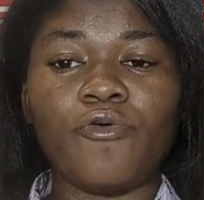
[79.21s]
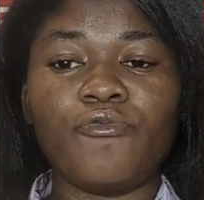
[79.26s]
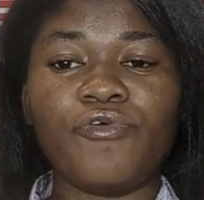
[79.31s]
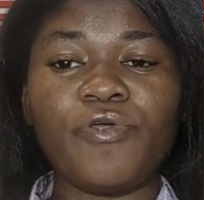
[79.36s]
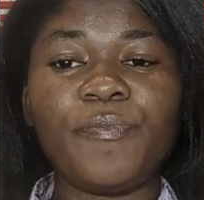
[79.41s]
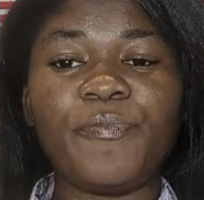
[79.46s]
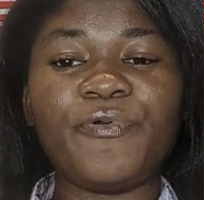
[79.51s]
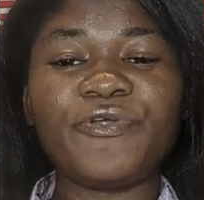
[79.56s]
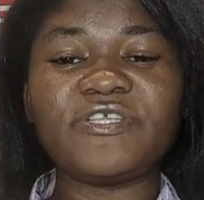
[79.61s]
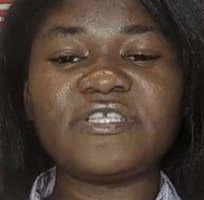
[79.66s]

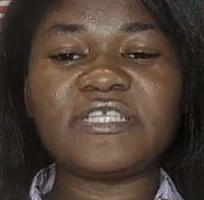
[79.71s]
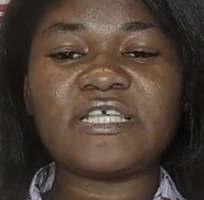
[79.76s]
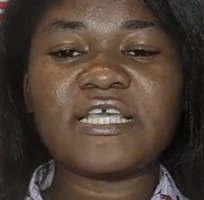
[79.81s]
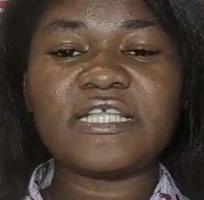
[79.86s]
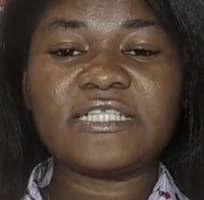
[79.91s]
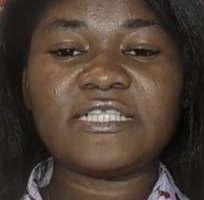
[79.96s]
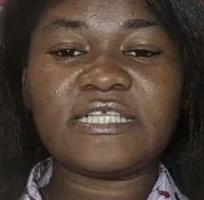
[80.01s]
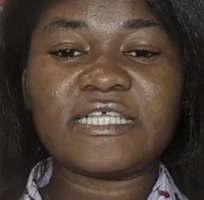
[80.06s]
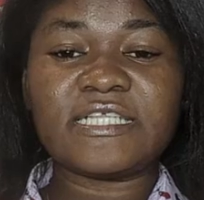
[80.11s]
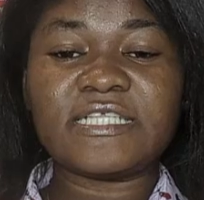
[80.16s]

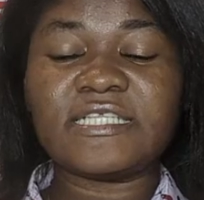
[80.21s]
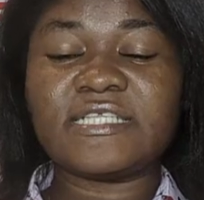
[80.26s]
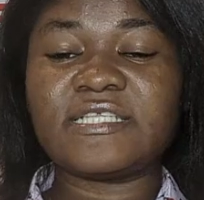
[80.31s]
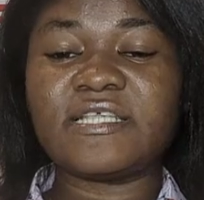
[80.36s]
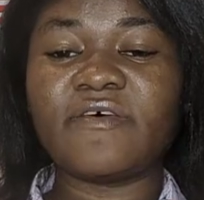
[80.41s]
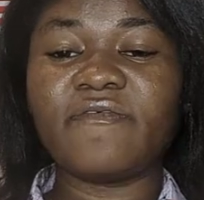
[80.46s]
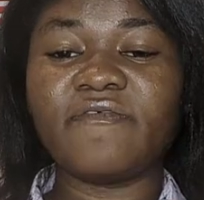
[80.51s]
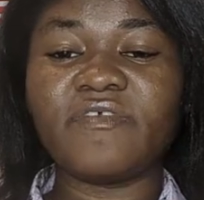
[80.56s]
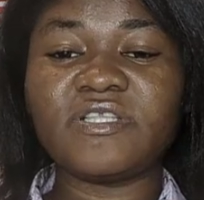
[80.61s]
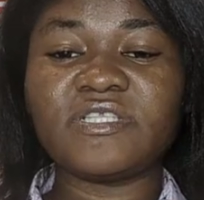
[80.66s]
representing
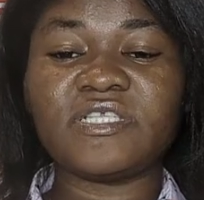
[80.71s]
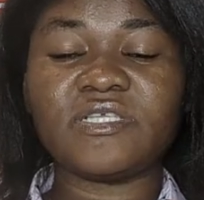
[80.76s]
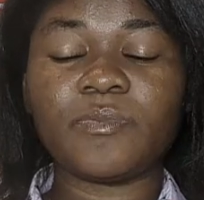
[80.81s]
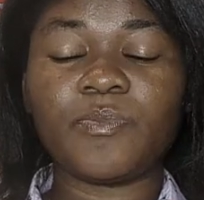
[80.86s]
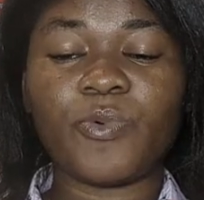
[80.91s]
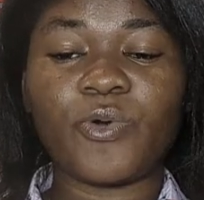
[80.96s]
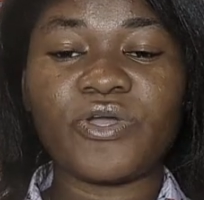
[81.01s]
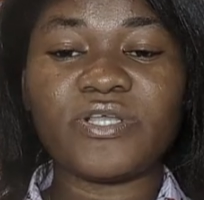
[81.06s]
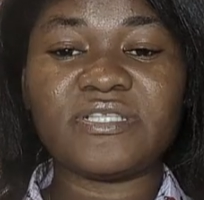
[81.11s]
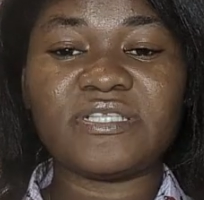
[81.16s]
seventy
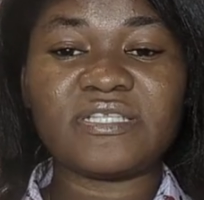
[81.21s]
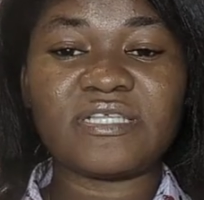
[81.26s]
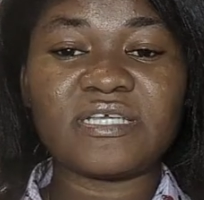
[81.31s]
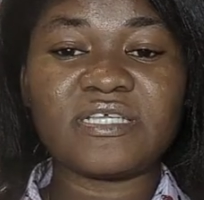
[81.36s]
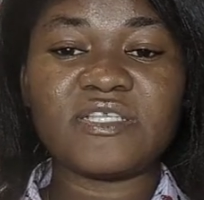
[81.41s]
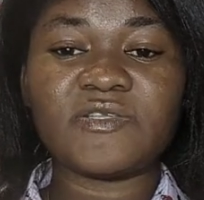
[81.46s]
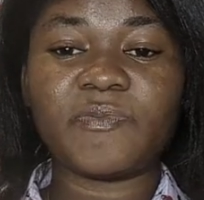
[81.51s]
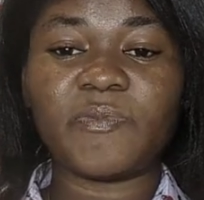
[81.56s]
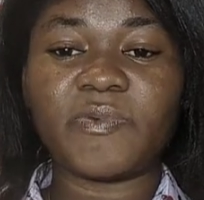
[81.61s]
point six